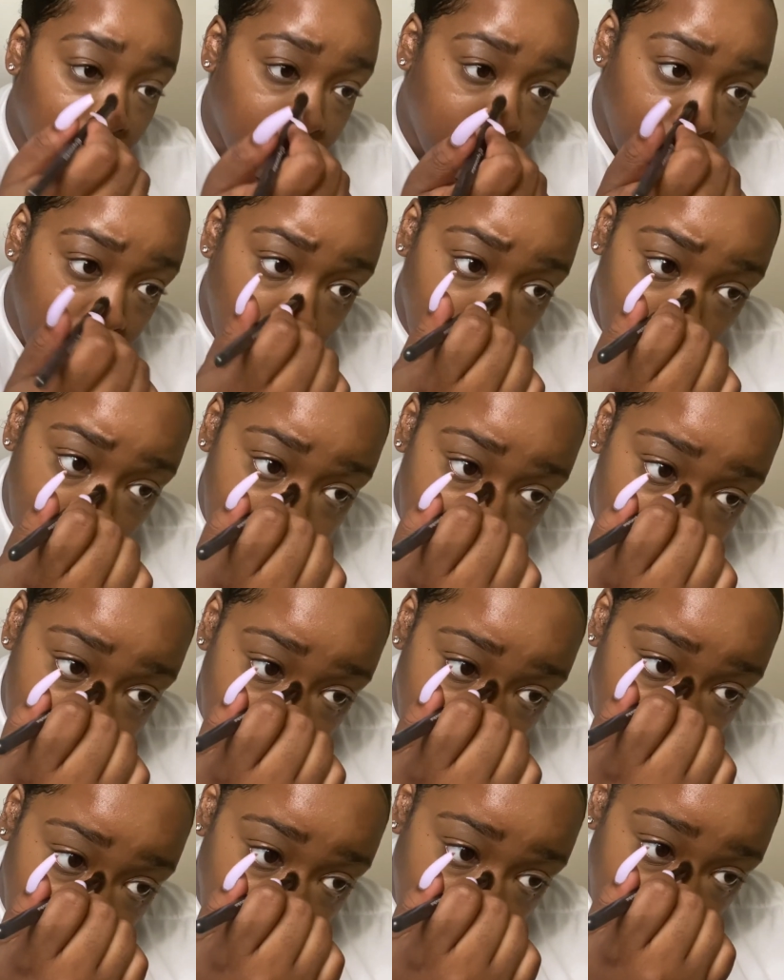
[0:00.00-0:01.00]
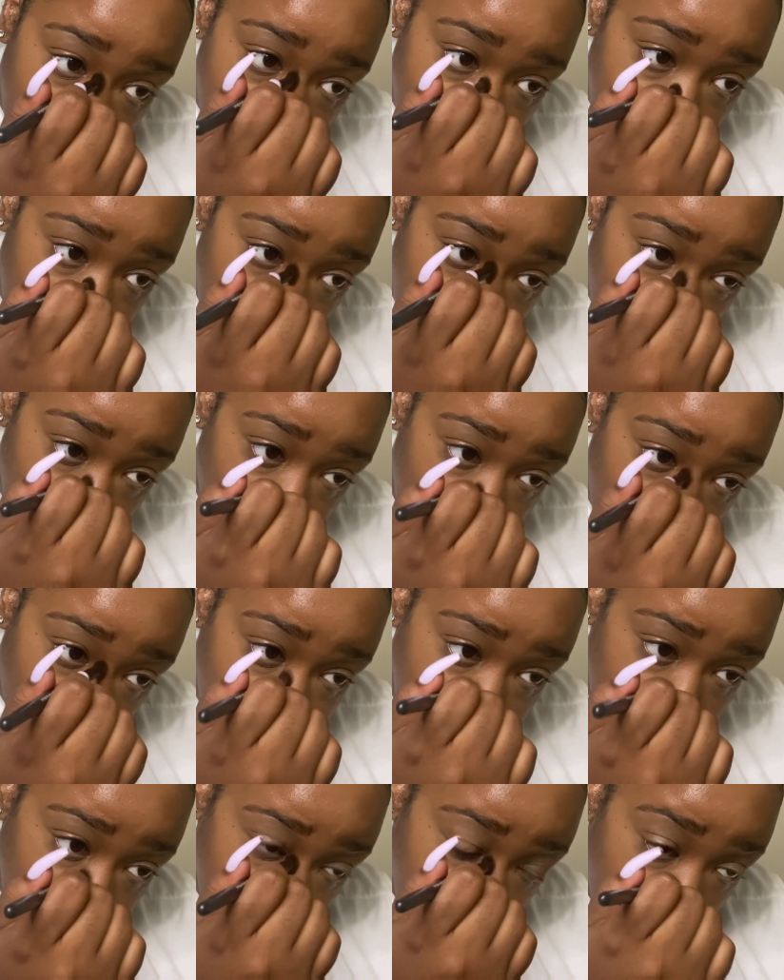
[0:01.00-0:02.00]
was something I found when I
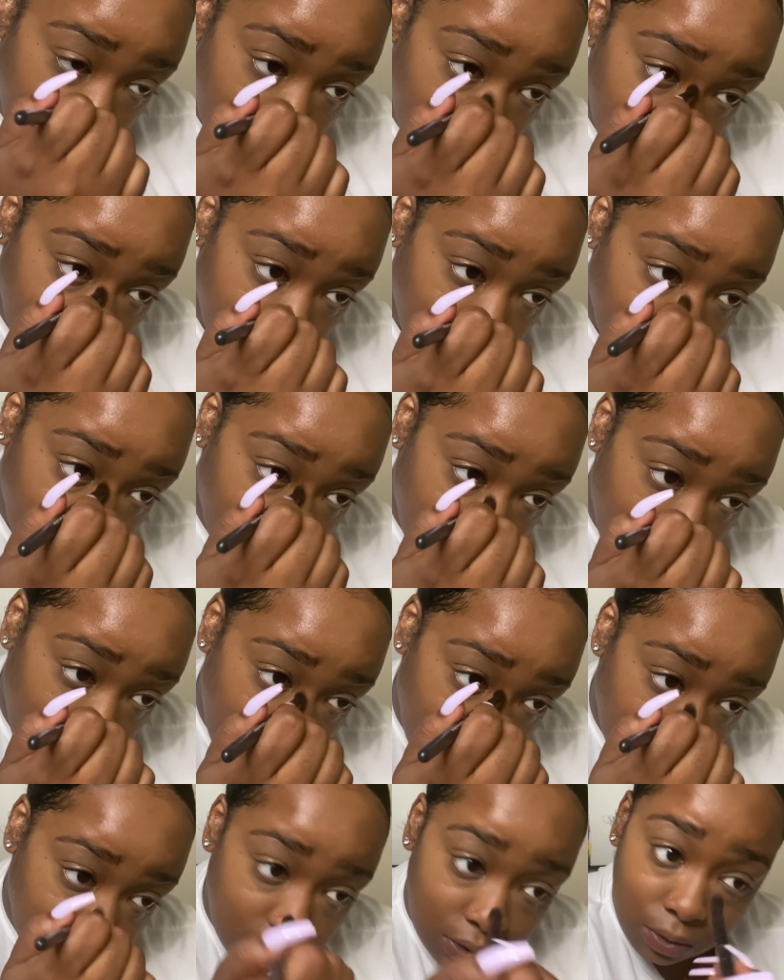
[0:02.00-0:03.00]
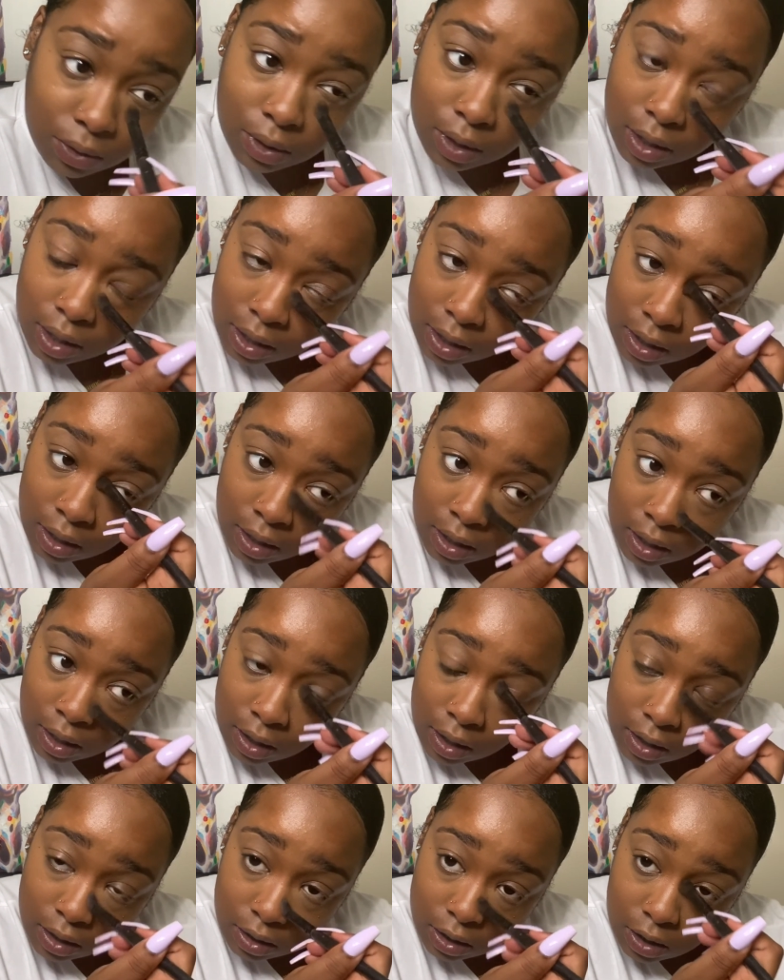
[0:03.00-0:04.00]
was scared to really contour.
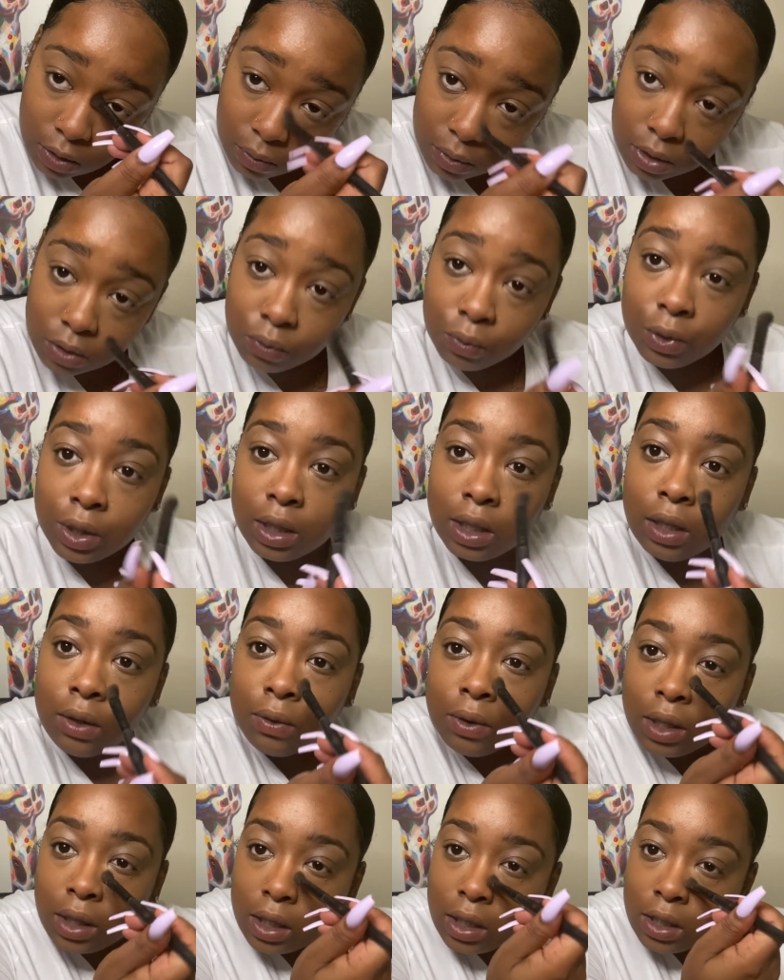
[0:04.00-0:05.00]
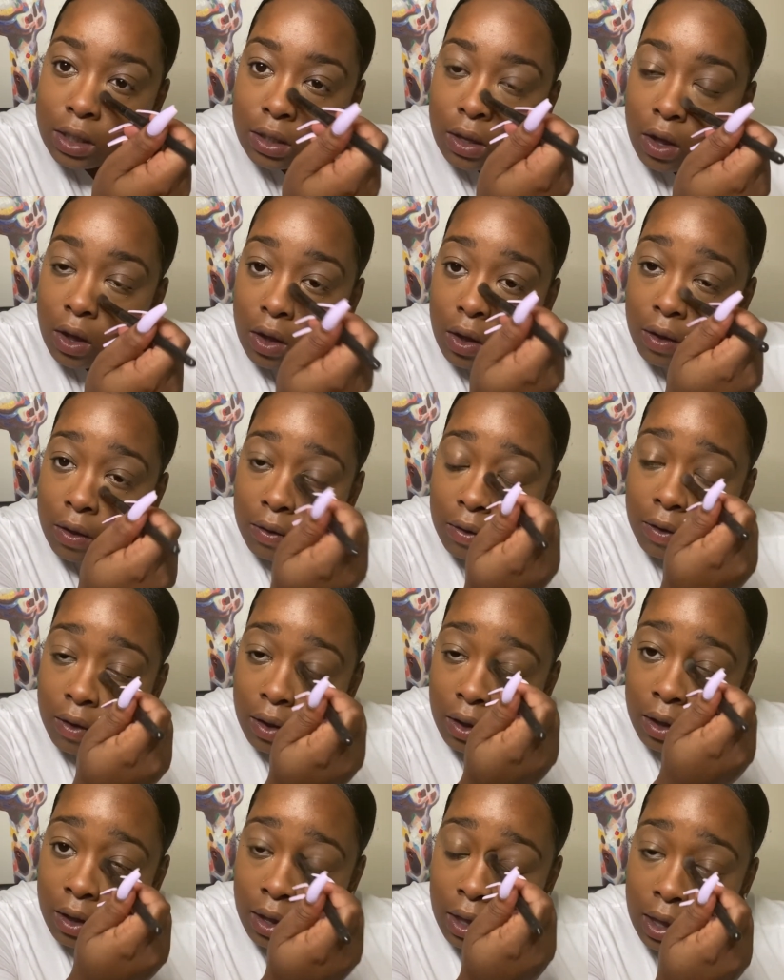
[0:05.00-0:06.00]
So it's really, really soft
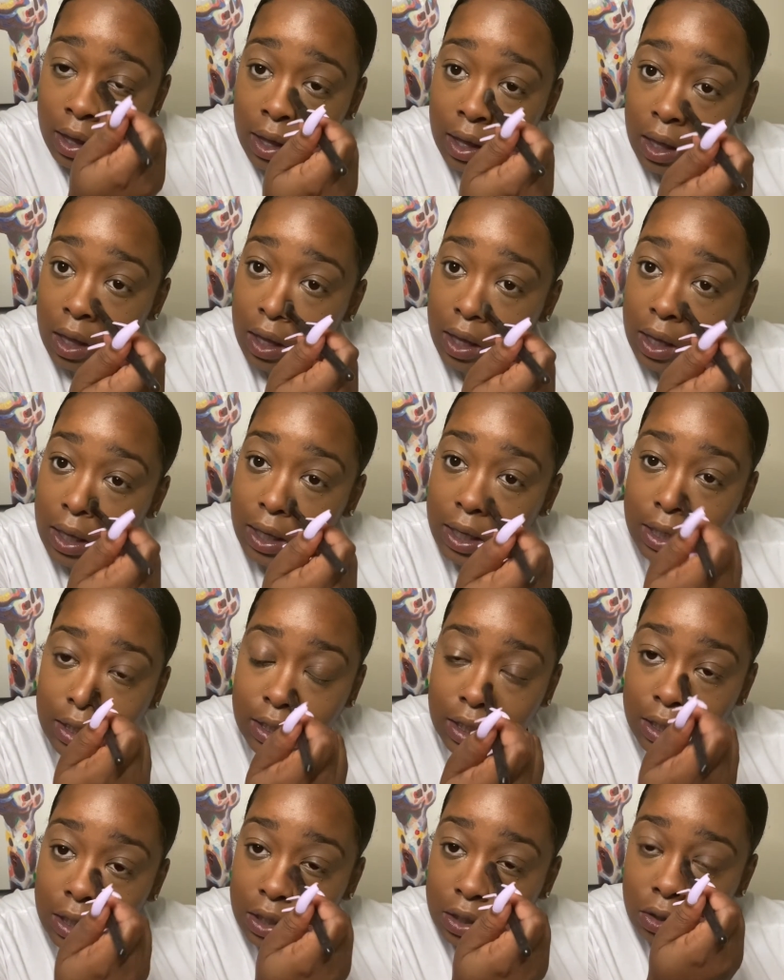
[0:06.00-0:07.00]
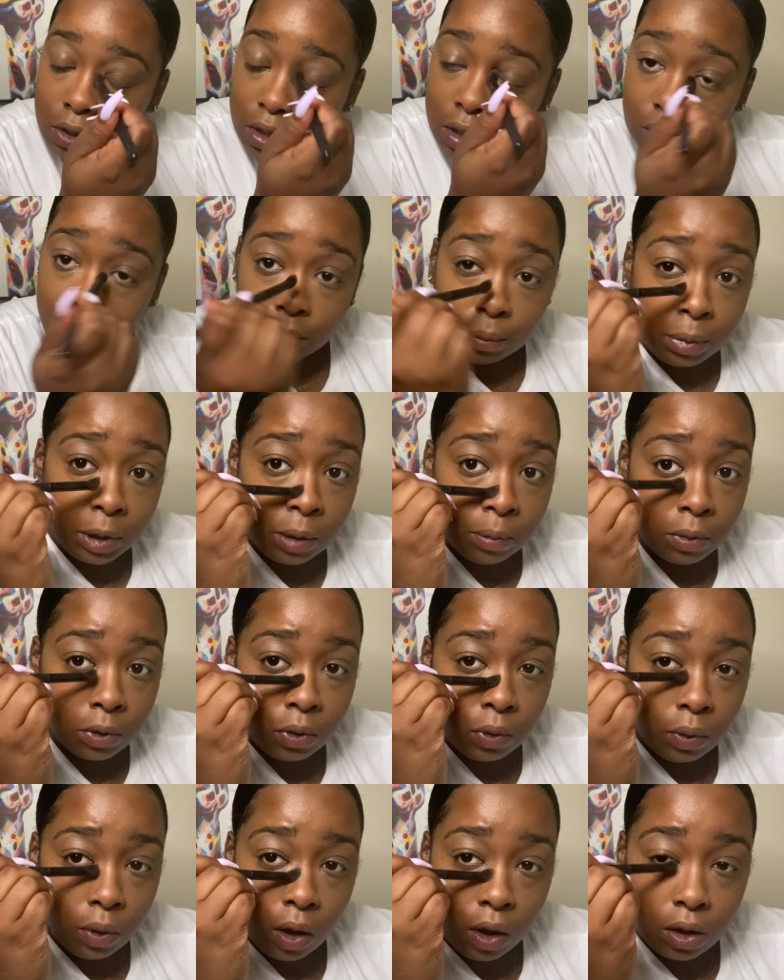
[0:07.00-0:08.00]
and easy to use for people
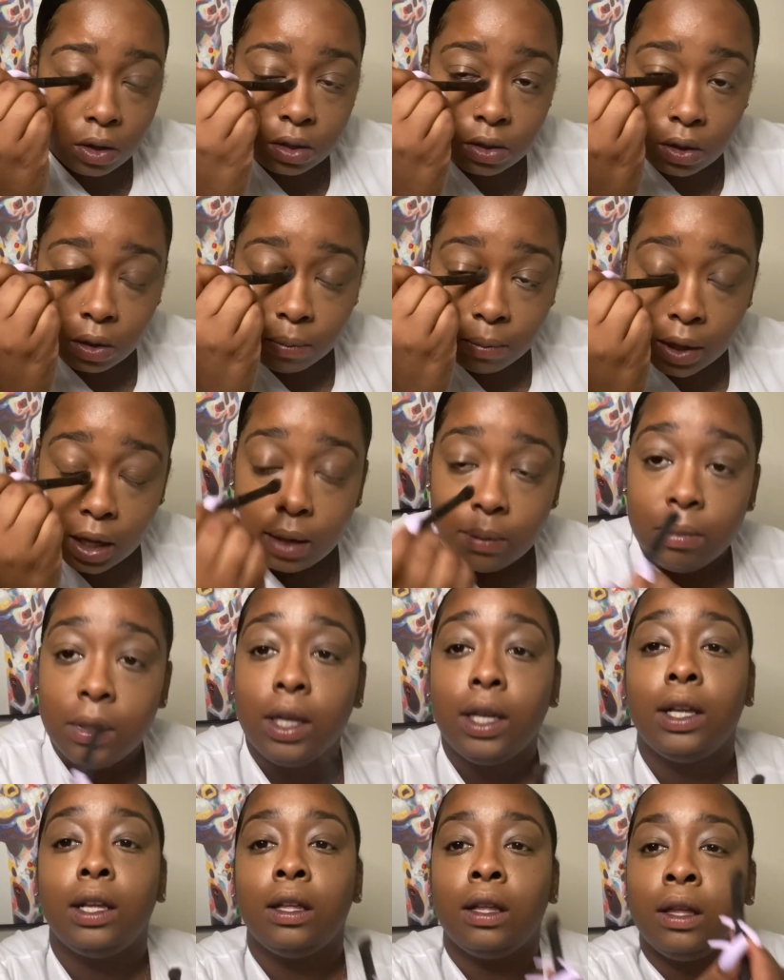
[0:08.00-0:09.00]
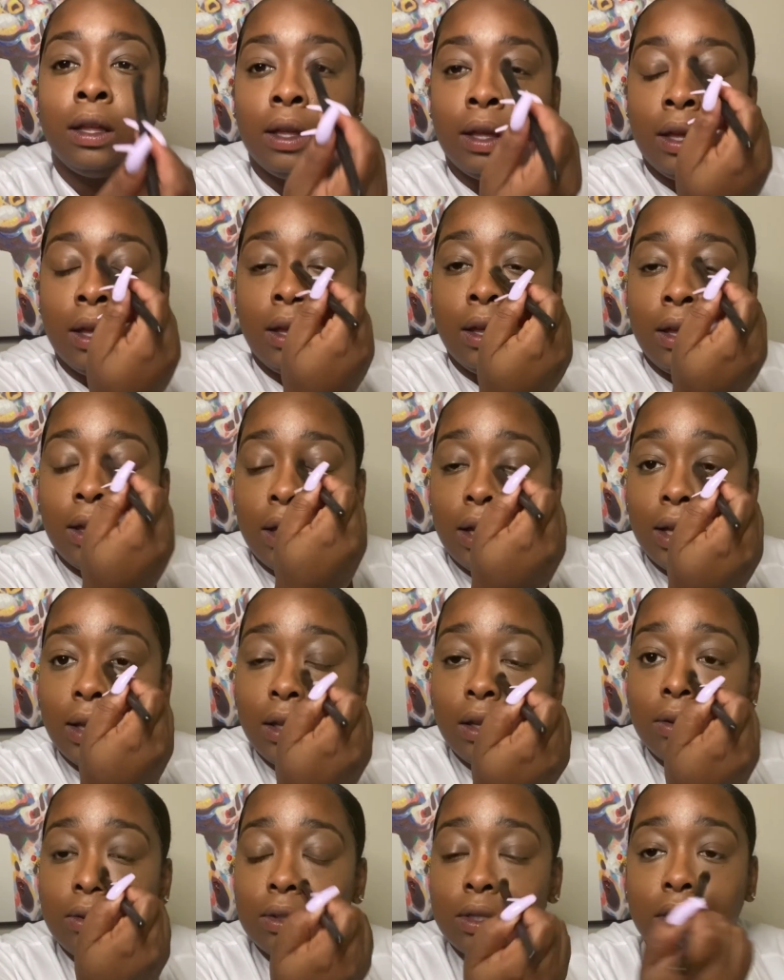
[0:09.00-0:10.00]
who also may be a
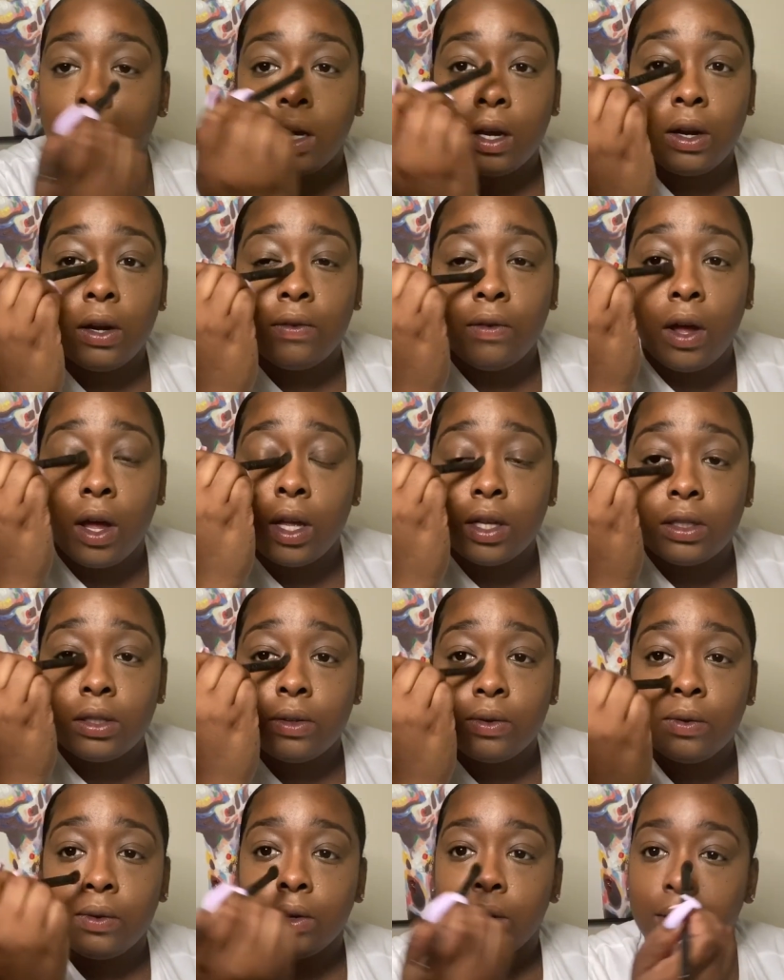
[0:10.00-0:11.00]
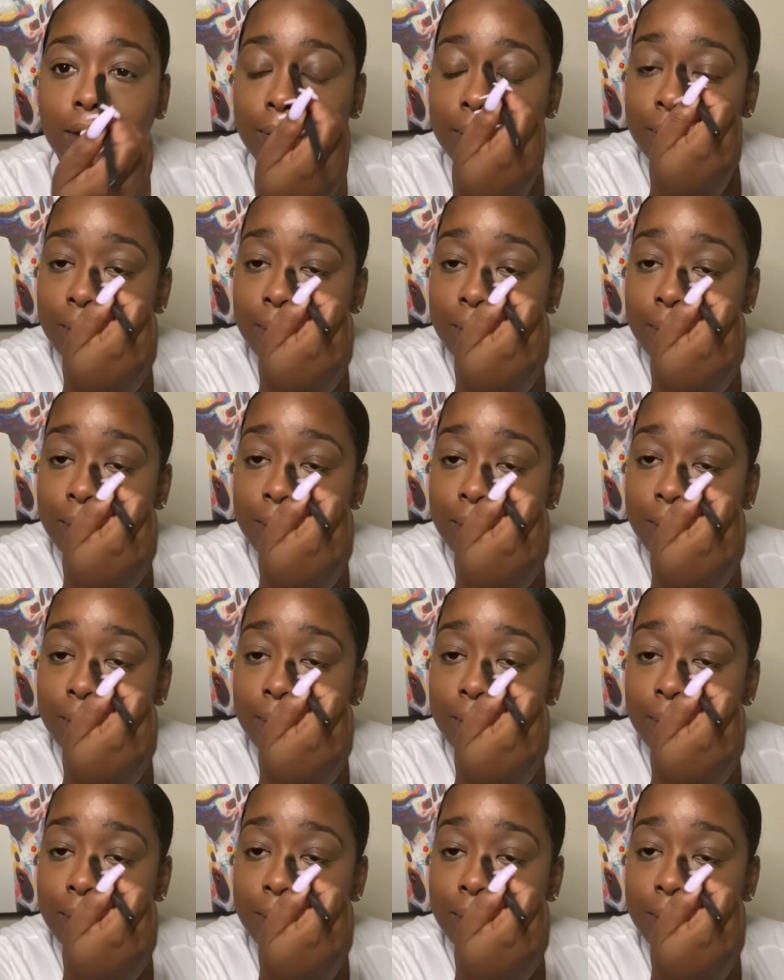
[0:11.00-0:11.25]
little scared of contouring.